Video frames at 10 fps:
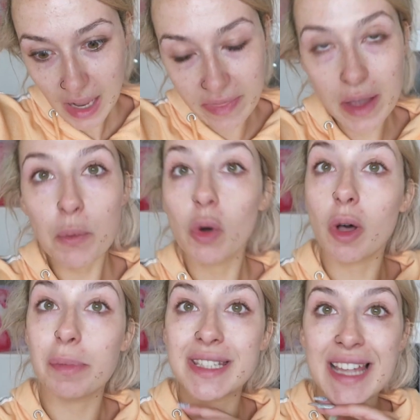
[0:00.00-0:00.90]
And then
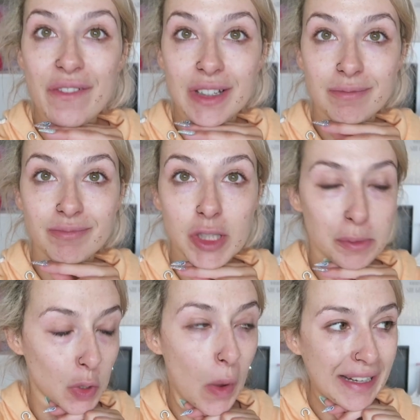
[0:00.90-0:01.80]
woke up at 7
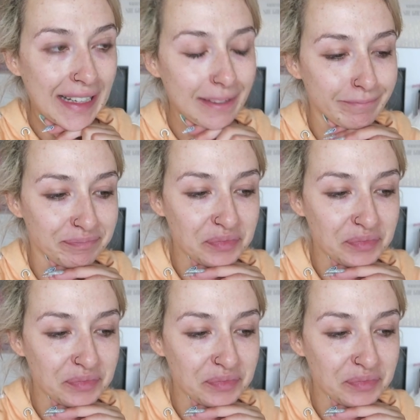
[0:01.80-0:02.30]
subsequently.